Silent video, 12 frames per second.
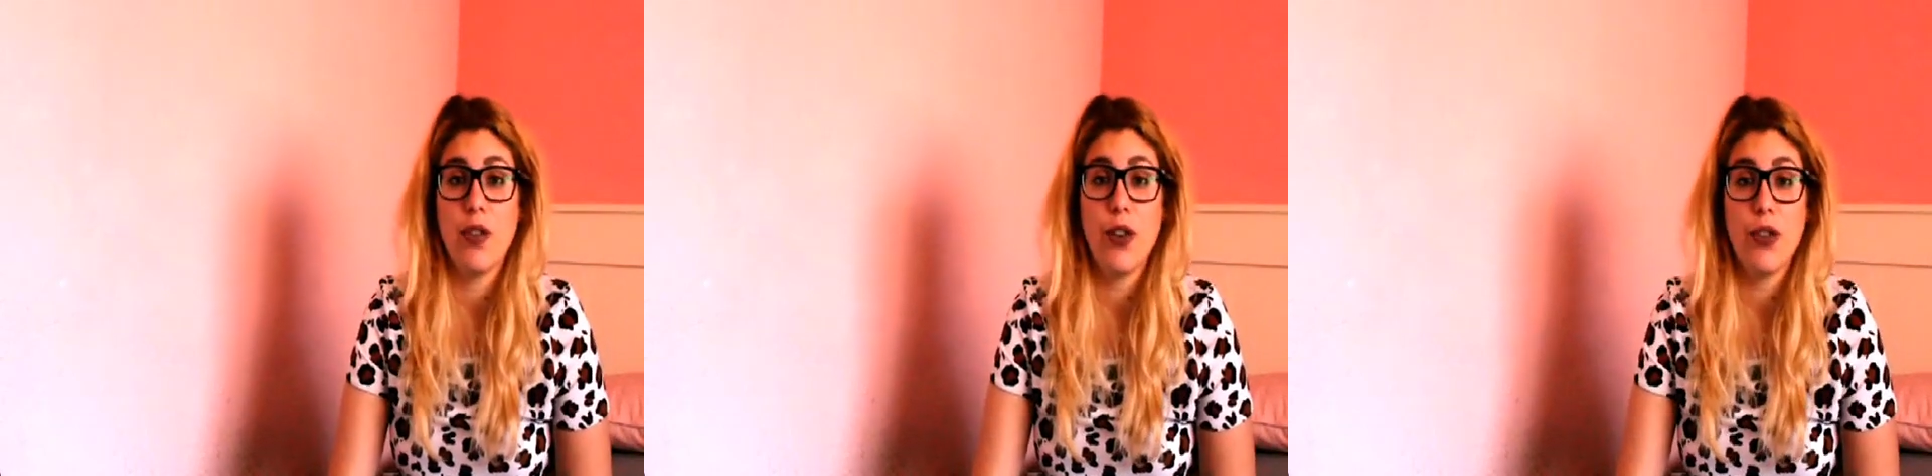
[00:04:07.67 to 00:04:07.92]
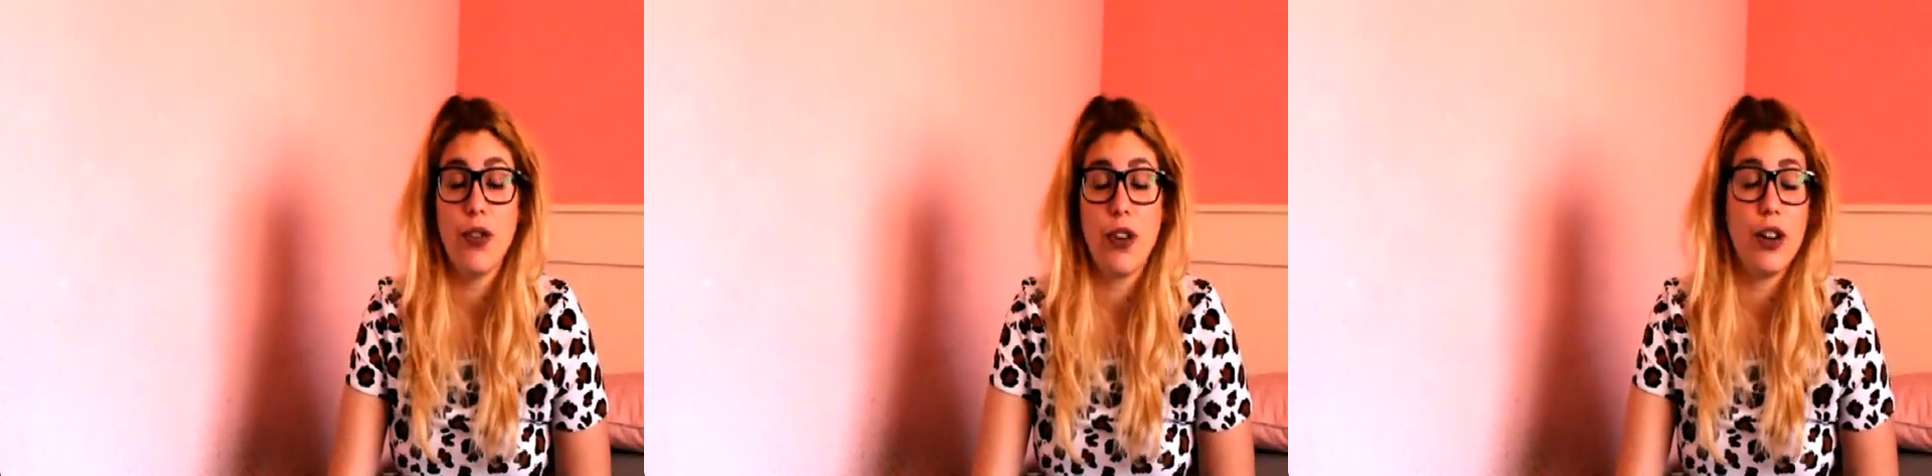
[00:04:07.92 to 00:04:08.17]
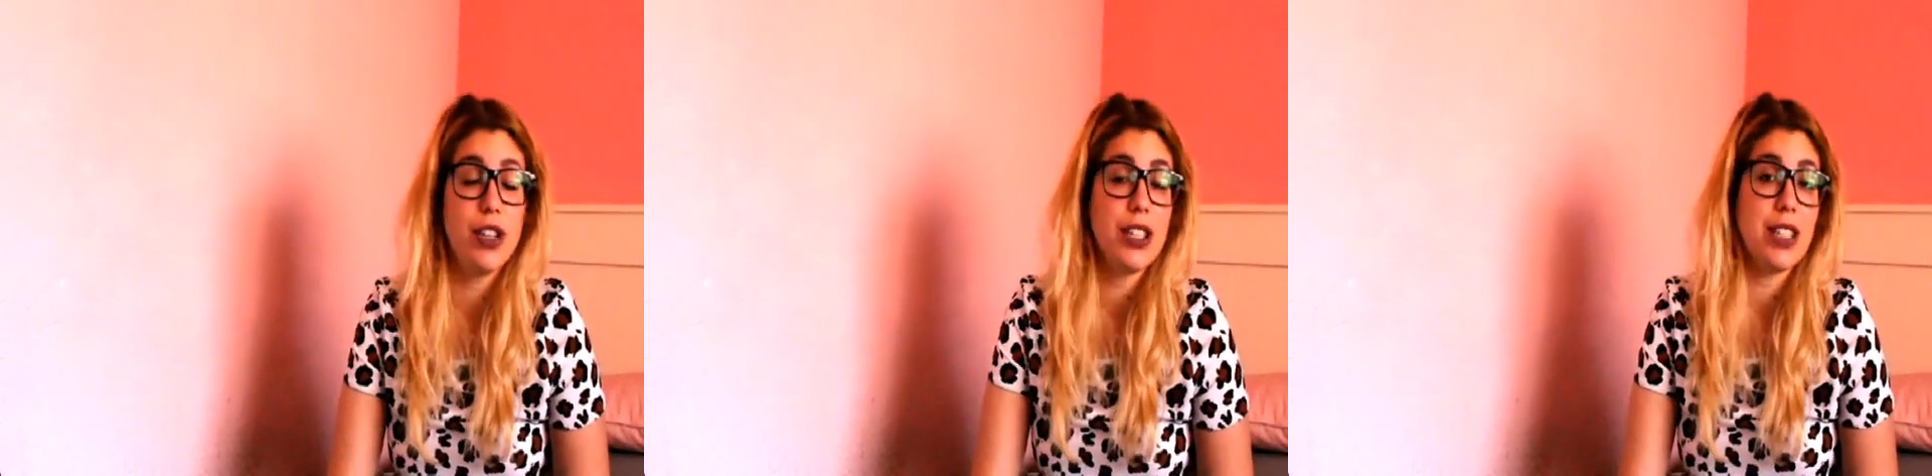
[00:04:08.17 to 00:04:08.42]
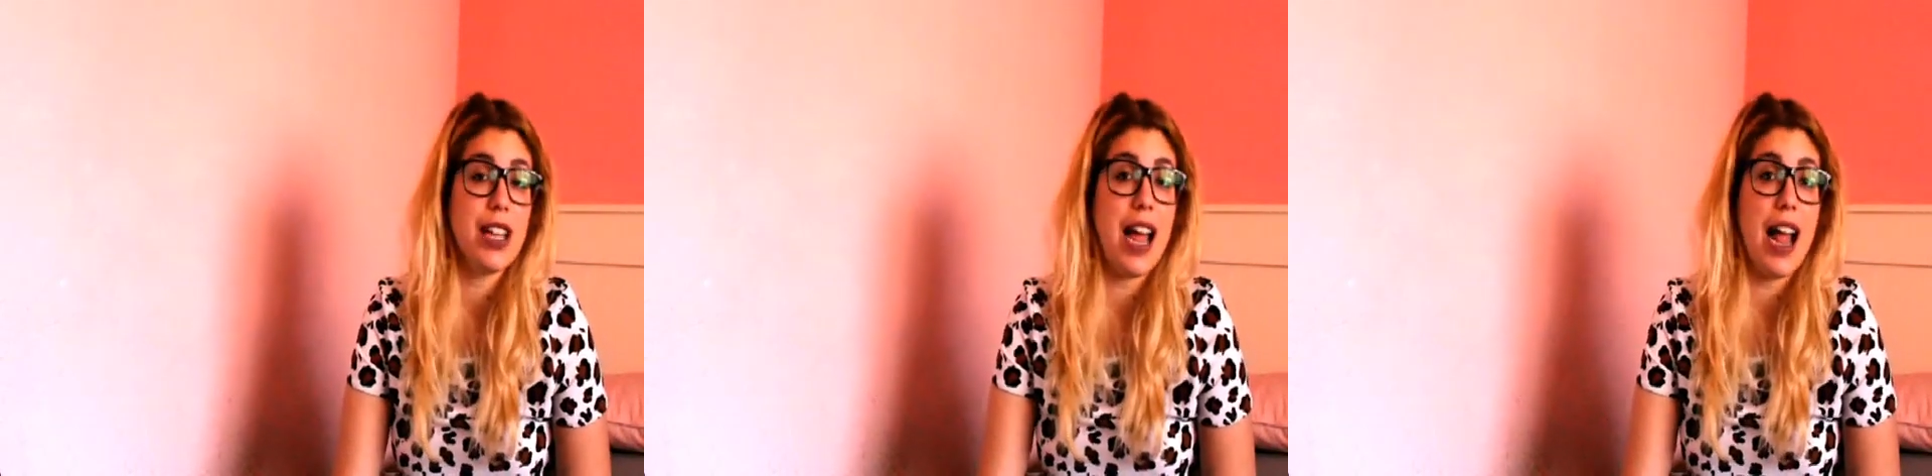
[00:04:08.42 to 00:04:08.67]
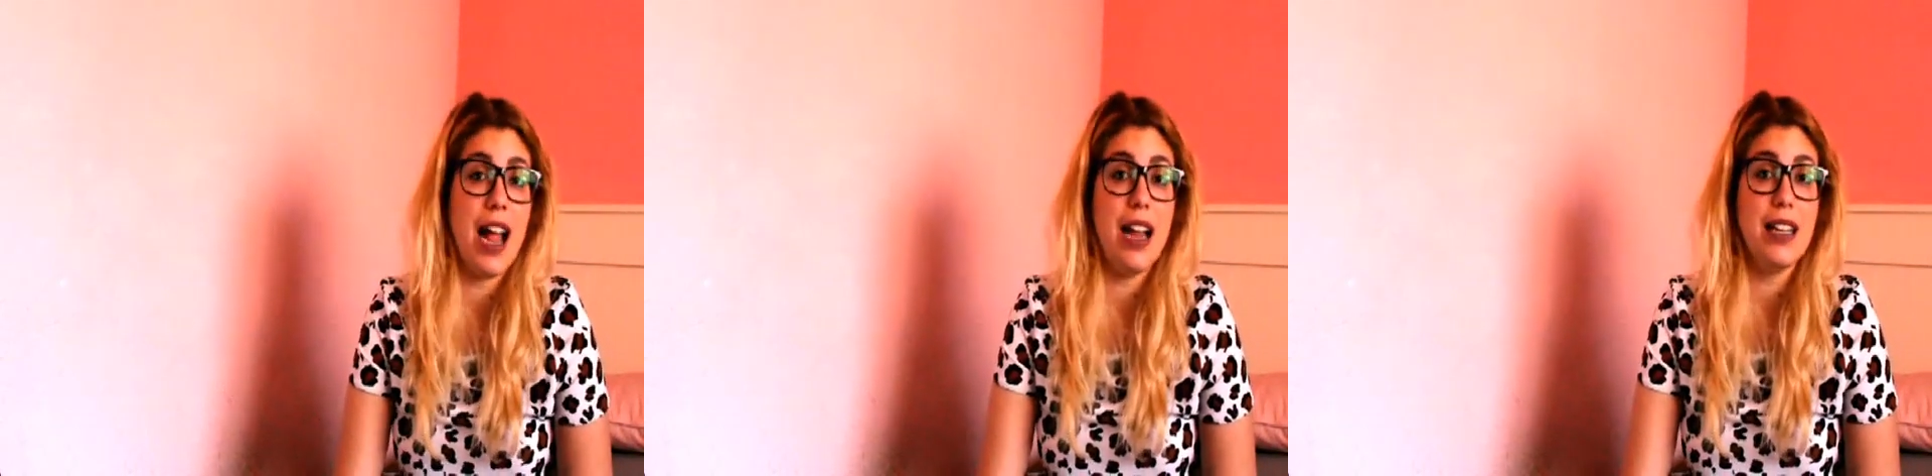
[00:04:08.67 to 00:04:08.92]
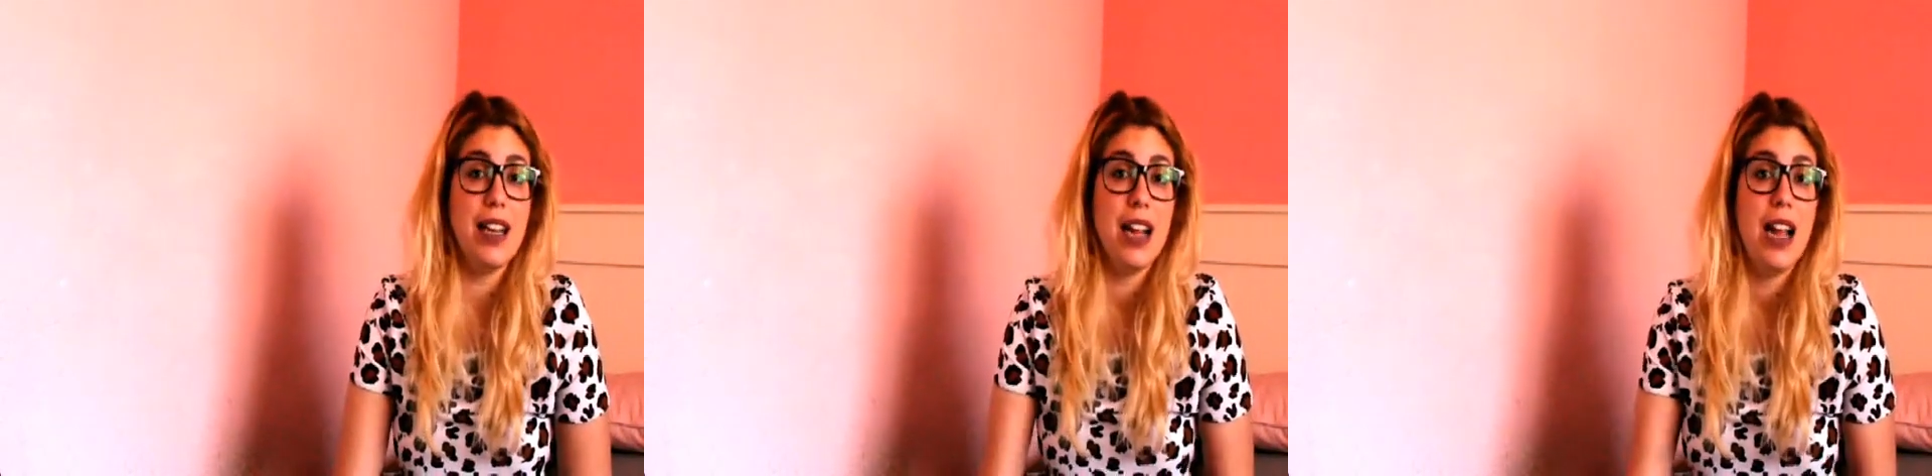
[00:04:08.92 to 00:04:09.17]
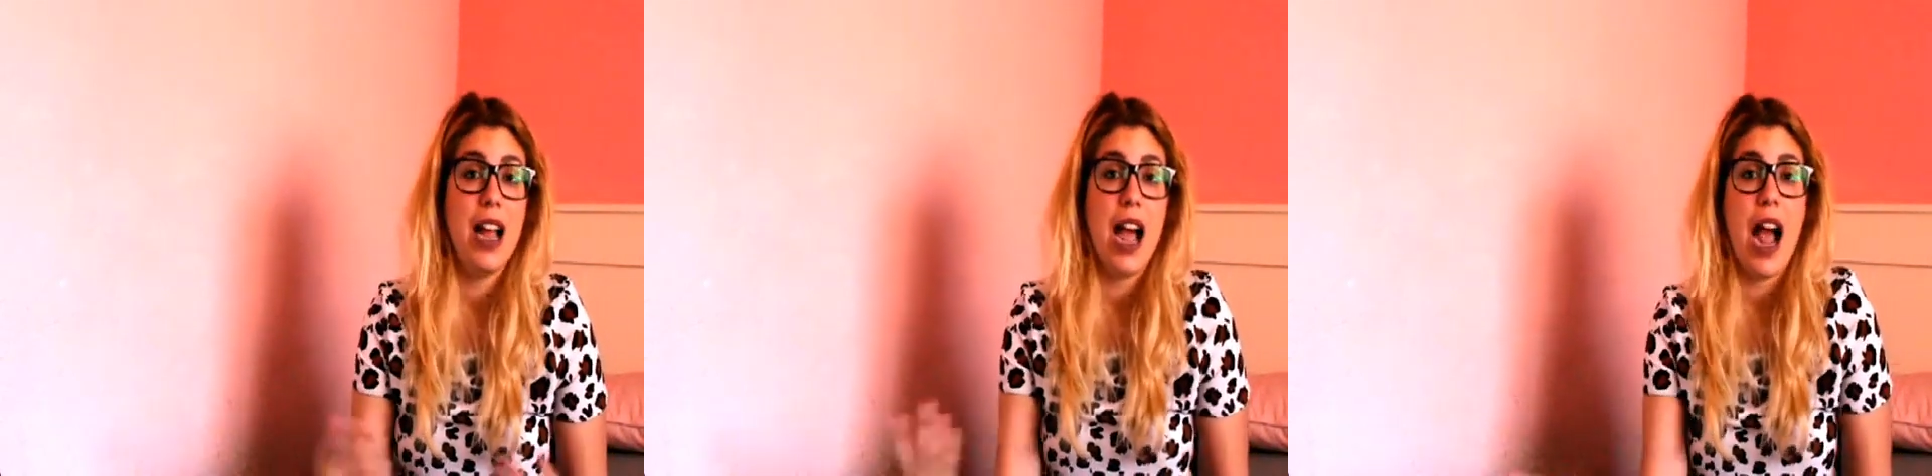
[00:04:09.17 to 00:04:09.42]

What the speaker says: for first. And